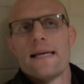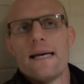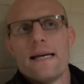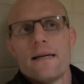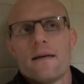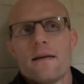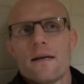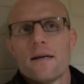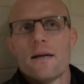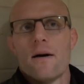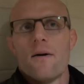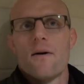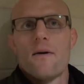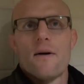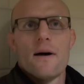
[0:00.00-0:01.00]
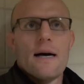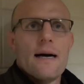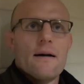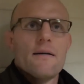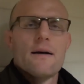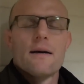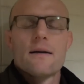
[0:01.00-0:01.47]
did. You know,
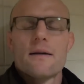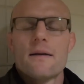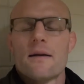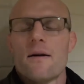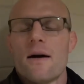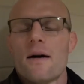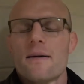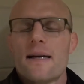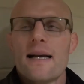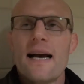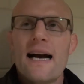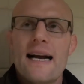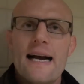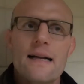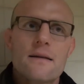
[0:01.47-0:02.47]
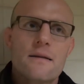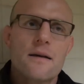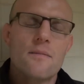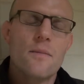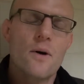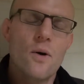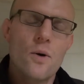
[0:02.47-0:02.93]
uh, you know, I, I, got
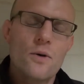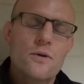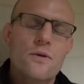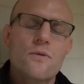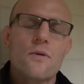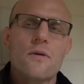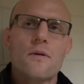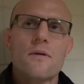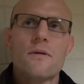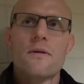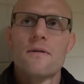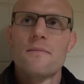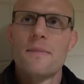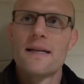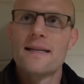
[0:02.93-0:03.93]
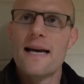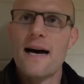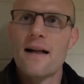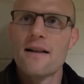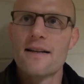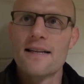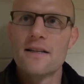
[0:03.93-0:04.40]
some old school
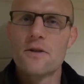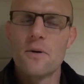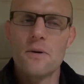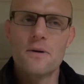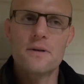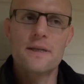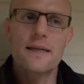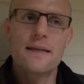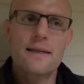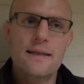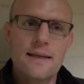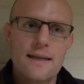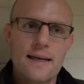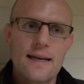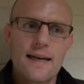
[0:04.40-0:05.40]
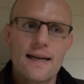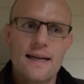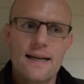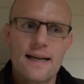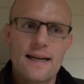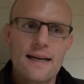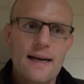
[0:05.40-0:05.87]
mentality towards it, and,
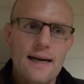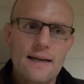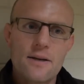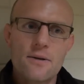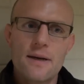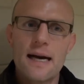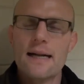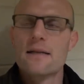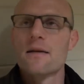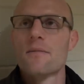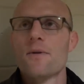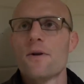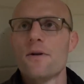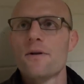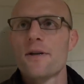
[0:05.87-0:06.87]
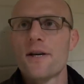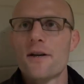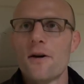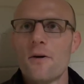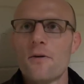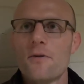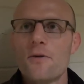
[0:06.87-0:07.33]
and I, I, do got some you
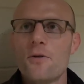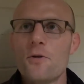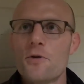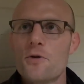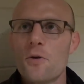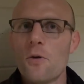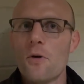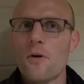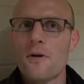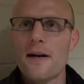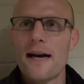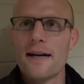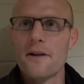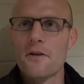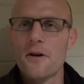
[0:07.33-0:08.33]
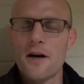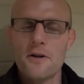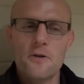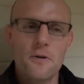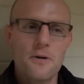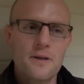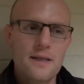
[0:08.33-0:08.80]
know new school kind of
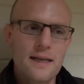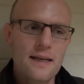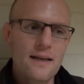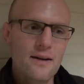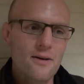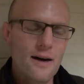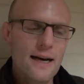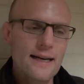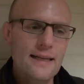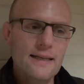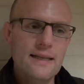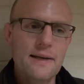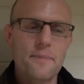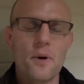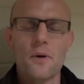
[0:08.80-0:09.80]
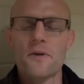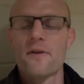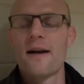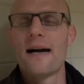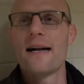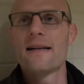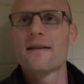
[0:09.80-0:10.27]
thought towards it. You know, I can see both
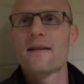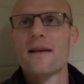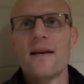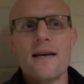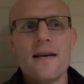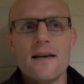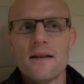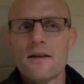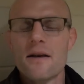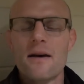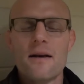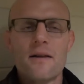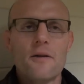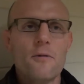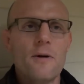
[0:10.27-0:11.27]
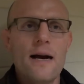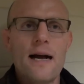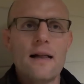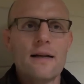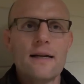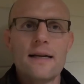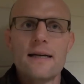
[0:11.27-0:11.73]
sides. The the
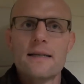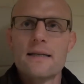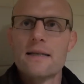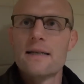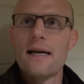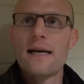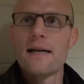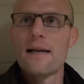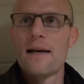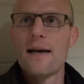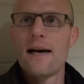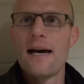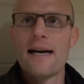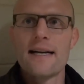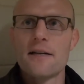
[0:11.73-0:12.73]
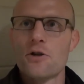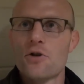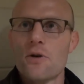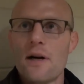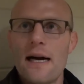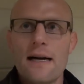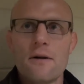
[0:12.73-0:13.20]
reality is is that I can
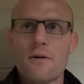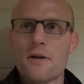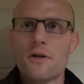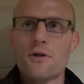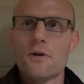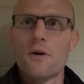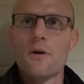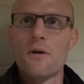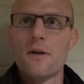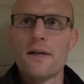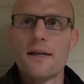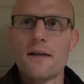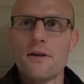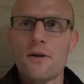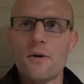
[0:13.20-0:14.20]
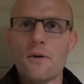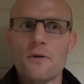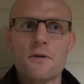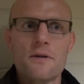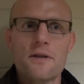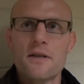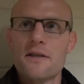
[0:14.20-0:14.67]
tr- I don't control any of
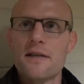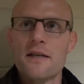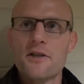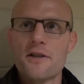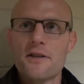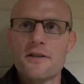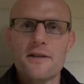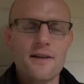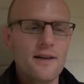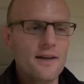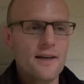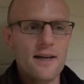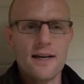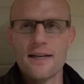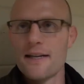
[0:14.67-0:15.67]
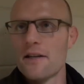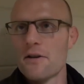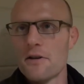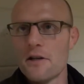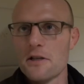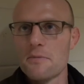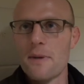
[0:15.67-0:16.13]
those decisions, and
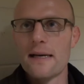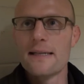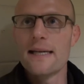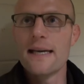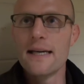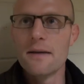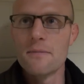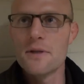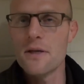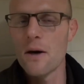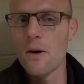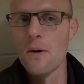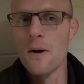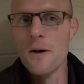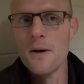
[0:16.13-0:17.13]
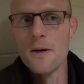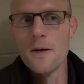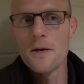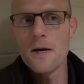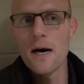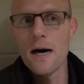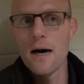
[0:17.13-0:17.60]
neither does my team. So,
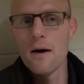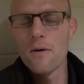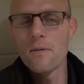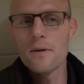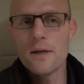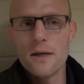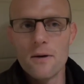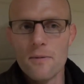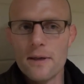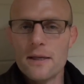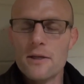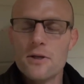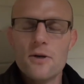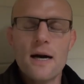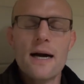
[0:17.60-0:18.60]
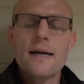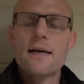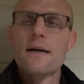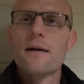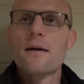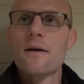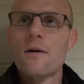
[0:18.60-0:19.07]
uh, we, you know, we just try
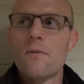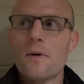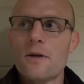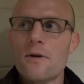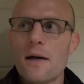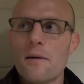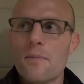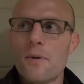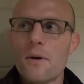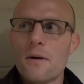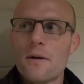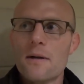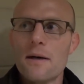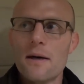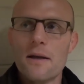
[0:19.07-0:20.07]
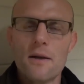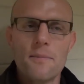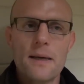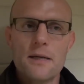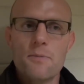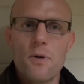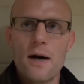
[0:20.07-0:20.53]
to we try to put the, the
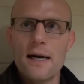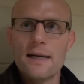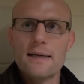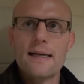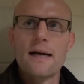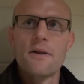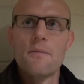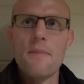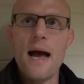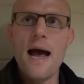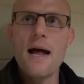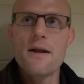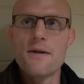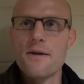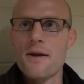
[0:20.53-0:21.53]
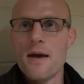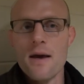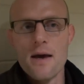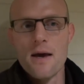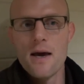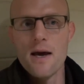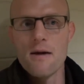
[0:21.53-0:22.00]
best product on the mat. And,
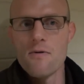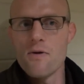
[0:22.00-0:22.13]
and